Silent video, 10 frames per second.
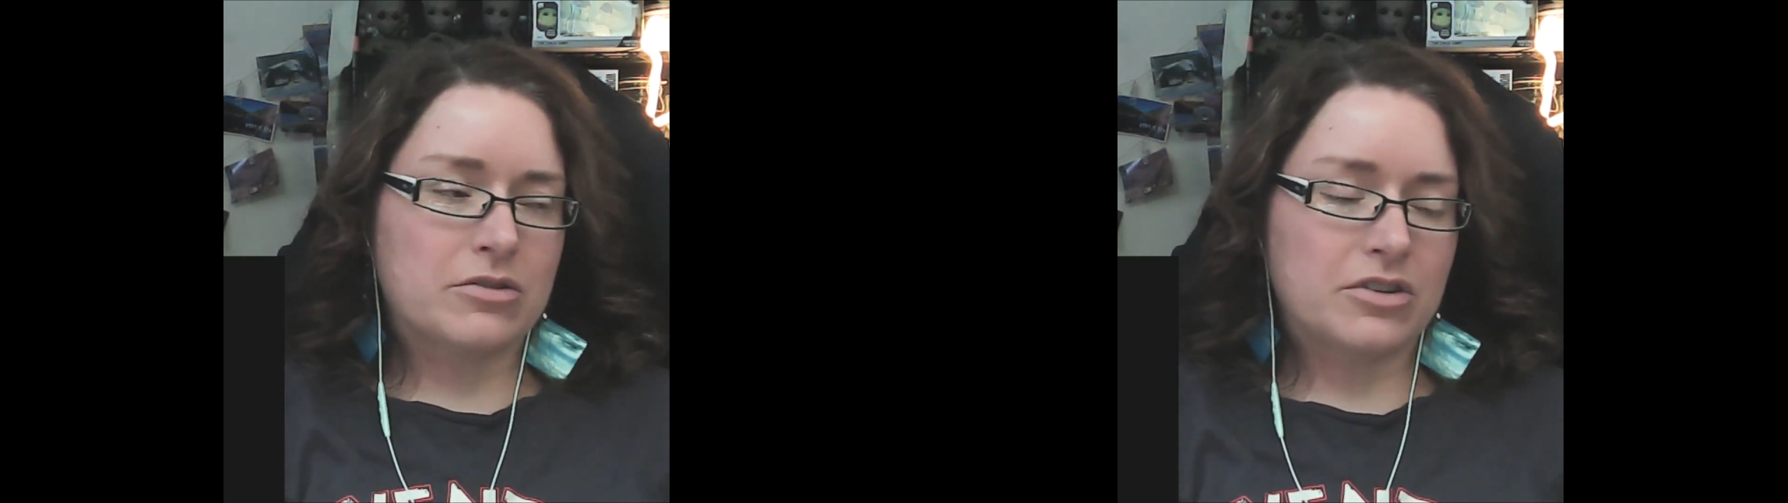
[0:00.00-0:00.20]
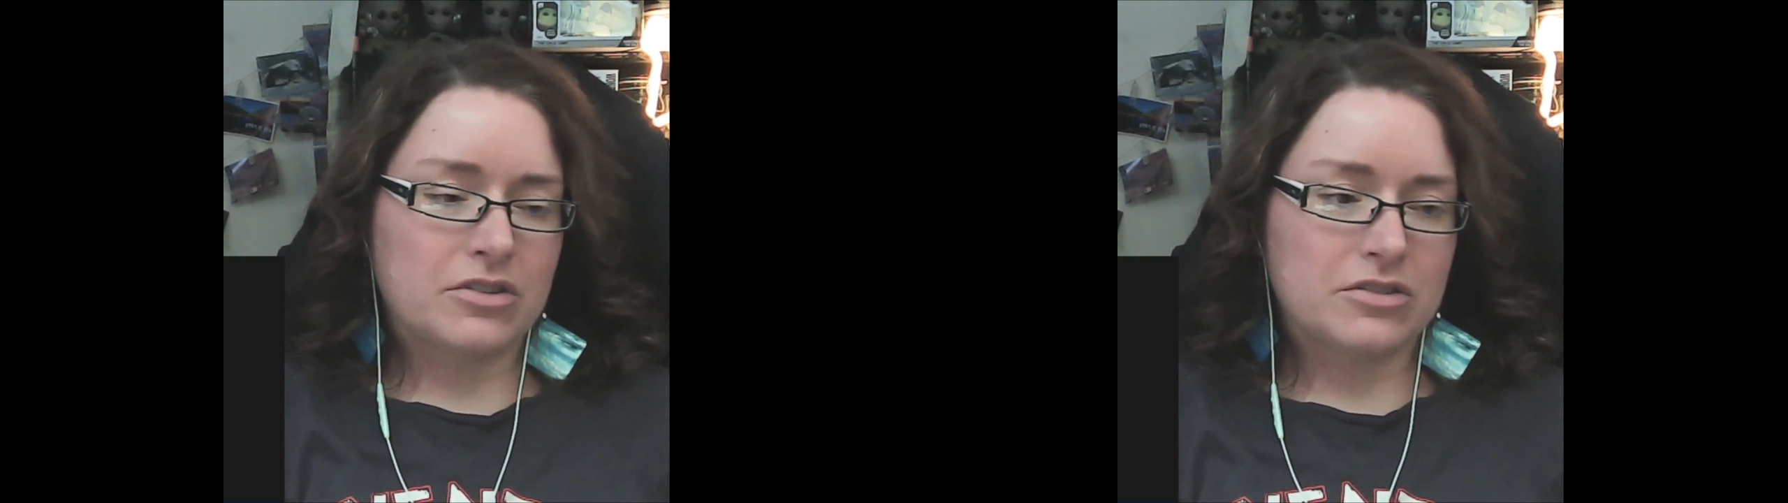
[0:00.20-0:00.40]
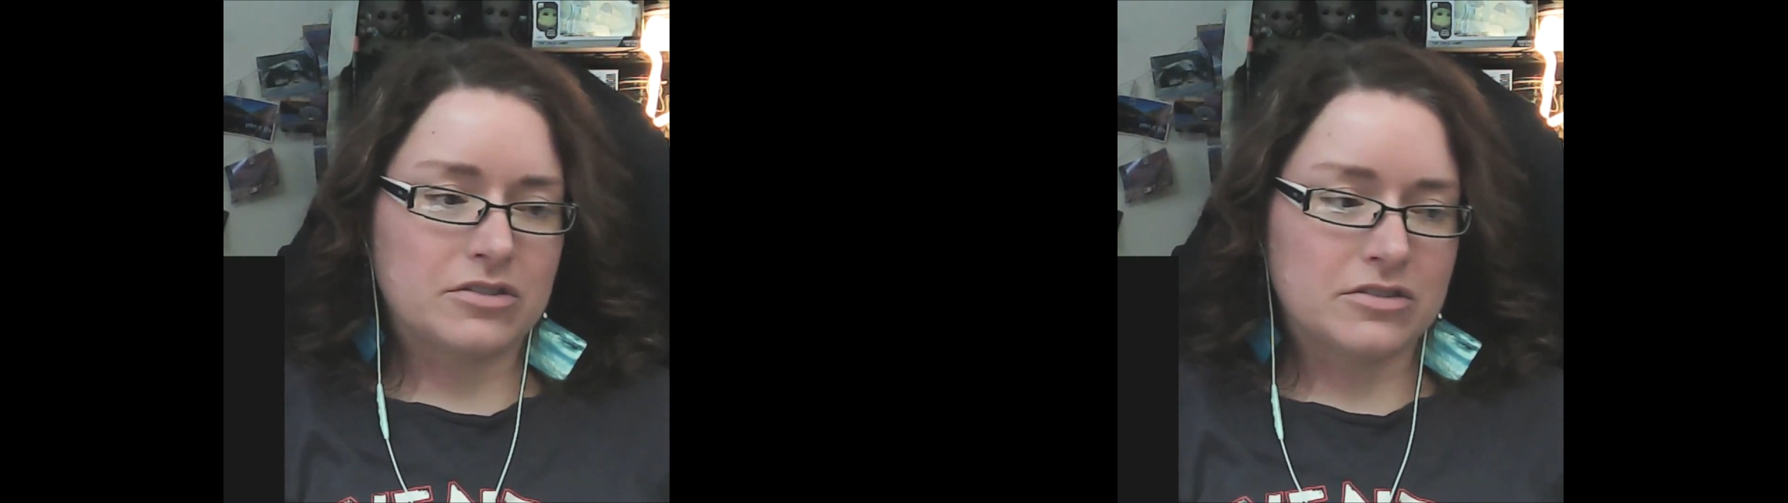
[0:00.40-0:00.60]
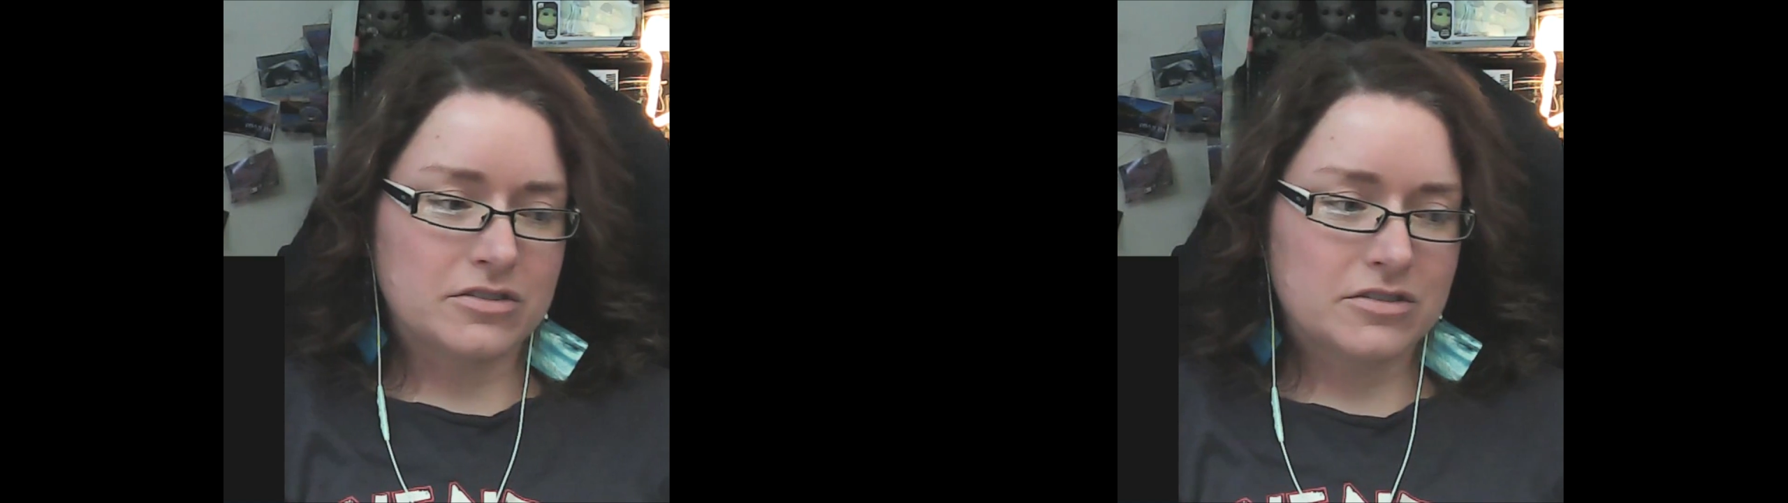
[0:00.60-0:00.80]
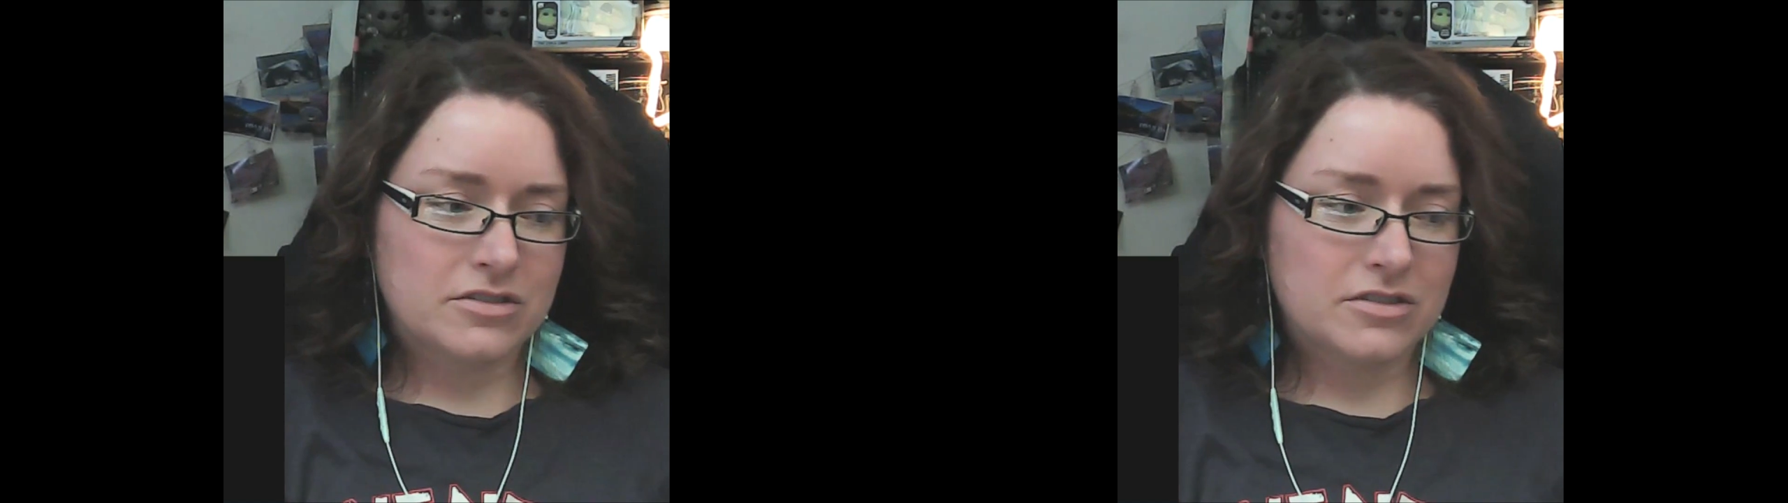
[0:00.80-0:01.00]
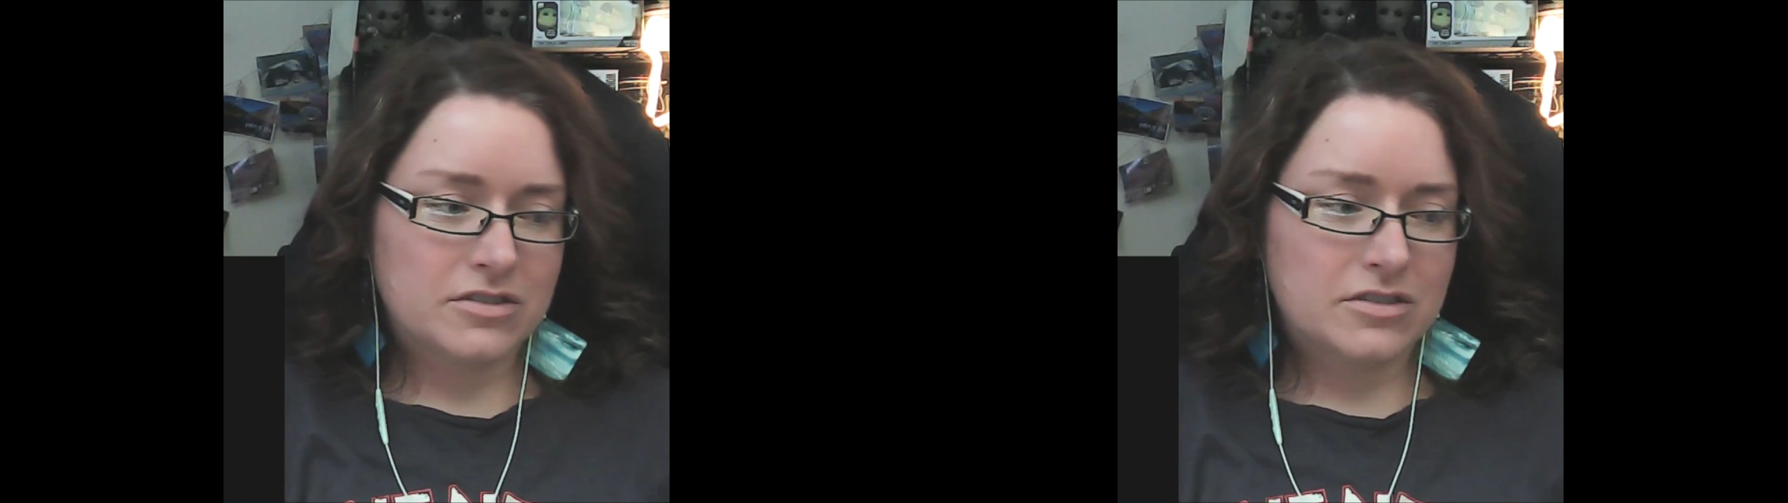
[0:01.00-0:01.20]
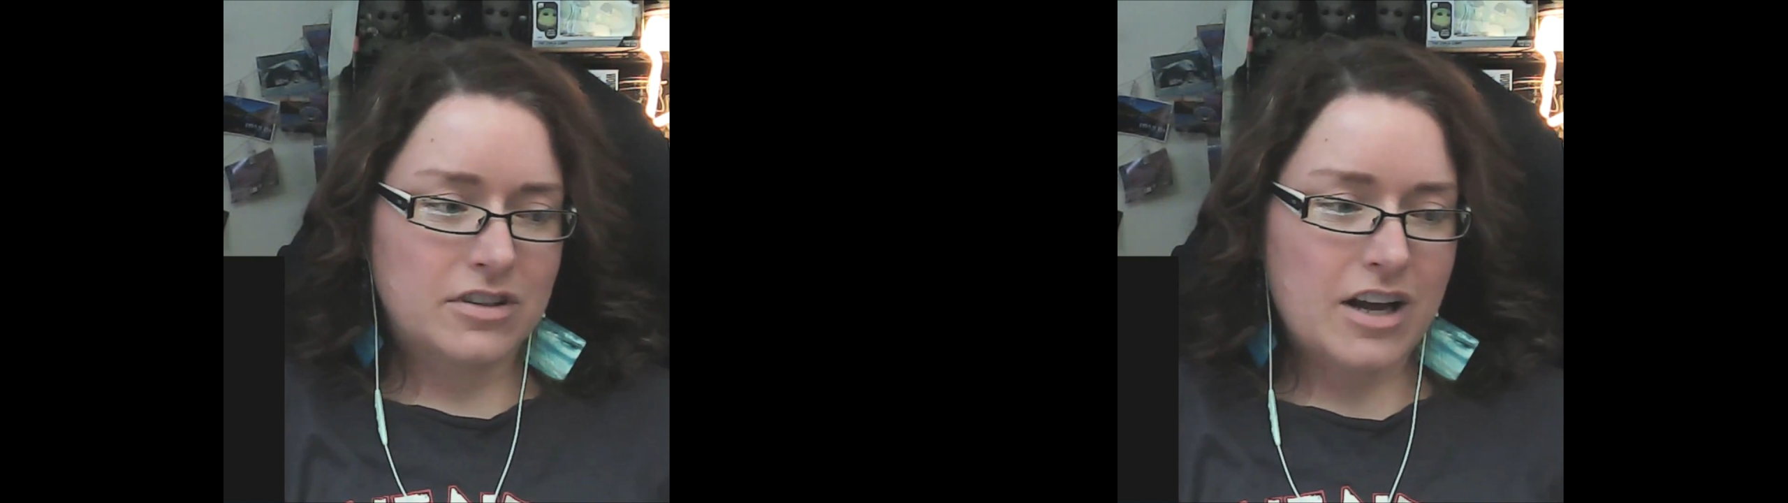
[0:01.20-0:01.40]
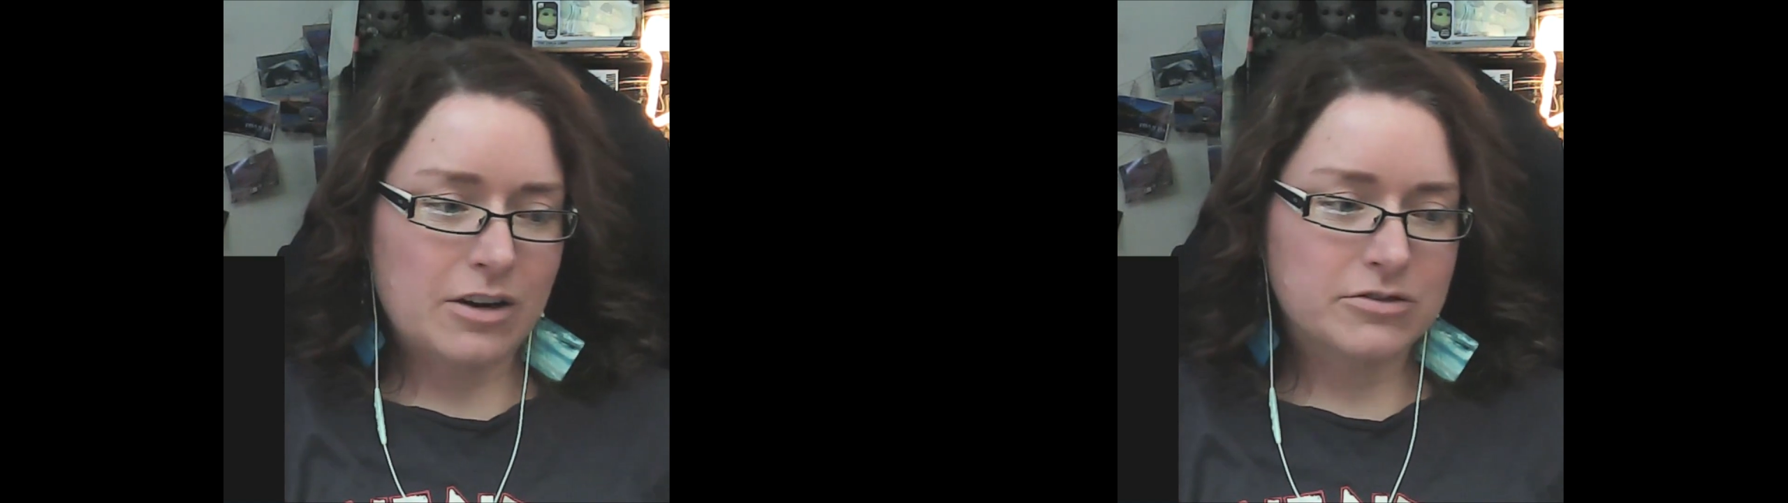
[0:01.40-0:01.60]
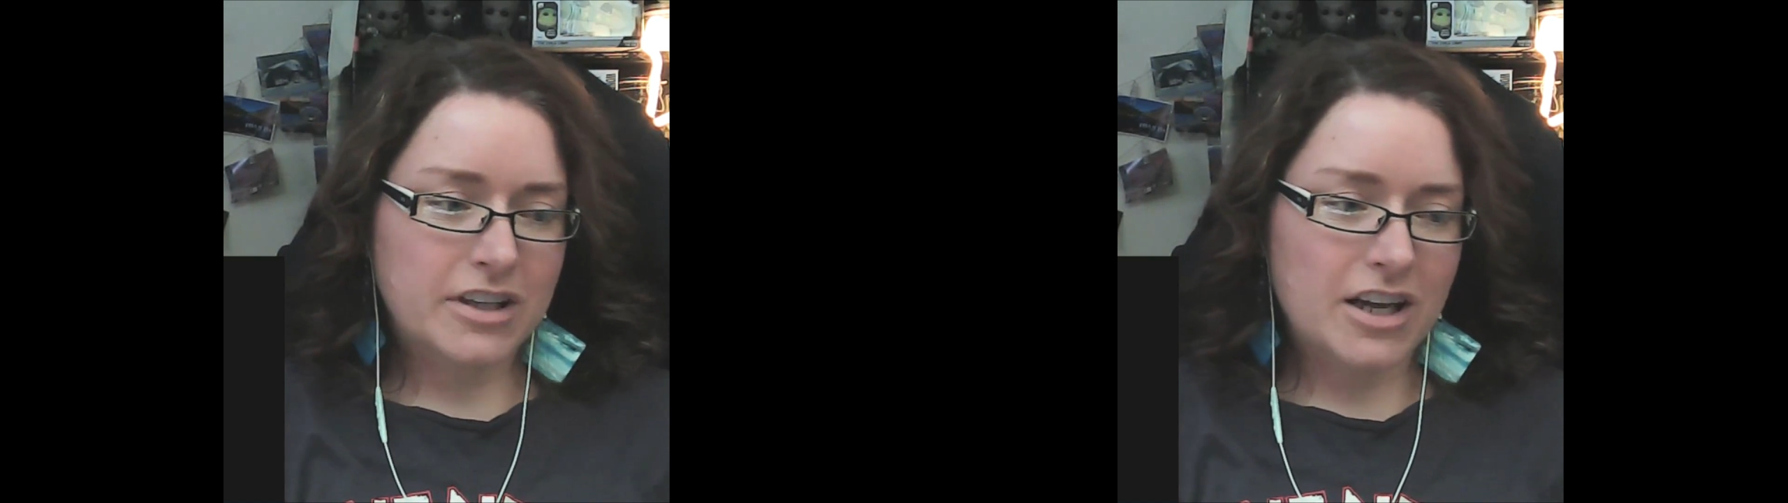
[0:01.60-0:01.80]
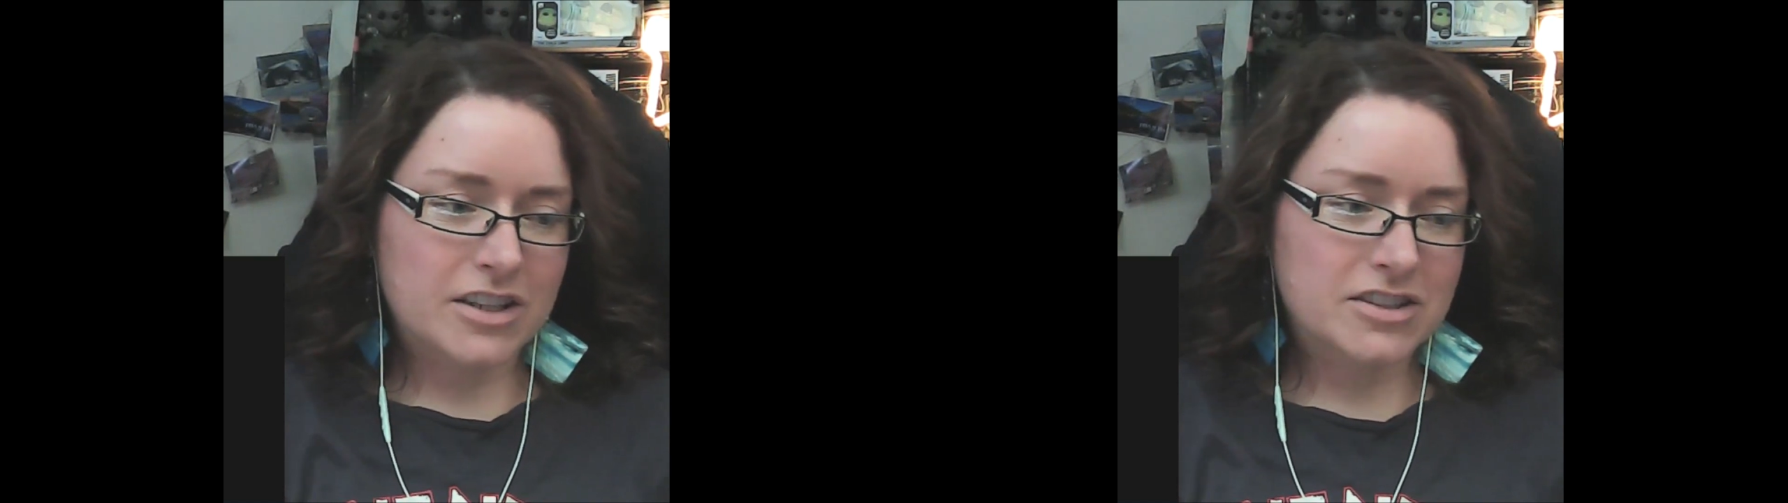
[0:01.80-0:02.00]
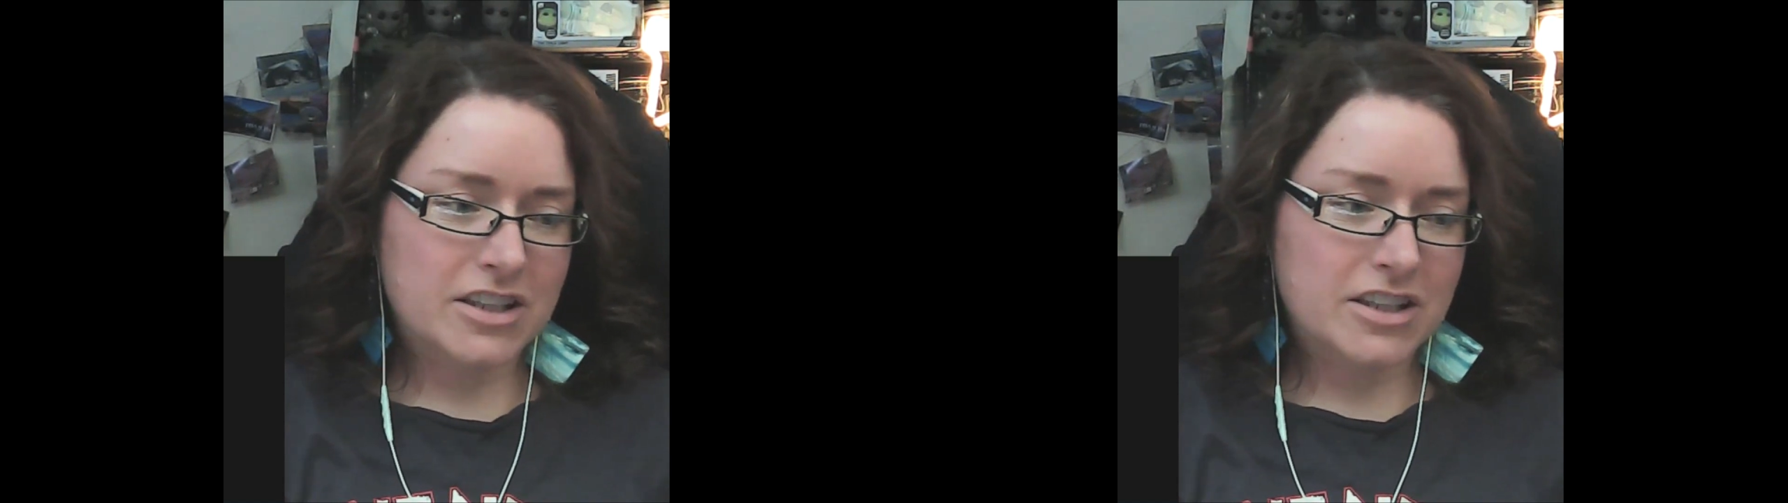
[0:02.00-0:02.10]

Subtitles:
how they actually